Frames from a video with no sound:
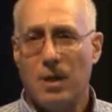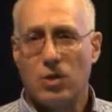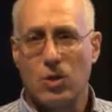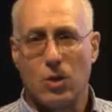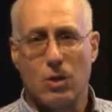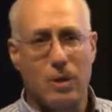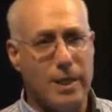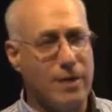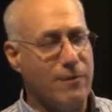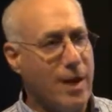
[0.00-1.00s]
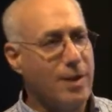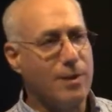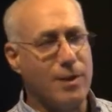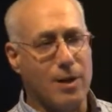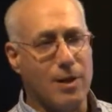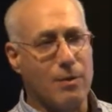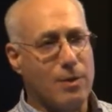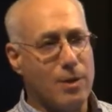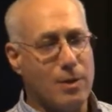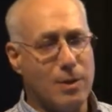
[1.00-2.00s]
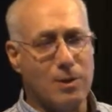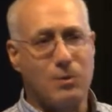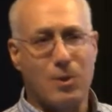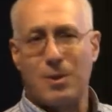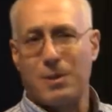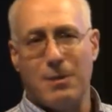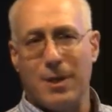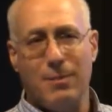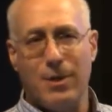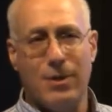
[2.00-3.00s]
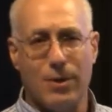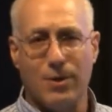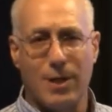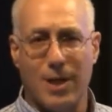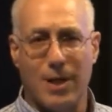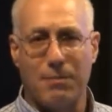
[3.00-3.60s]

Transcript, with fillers: So, if anything, this book can maybe do to get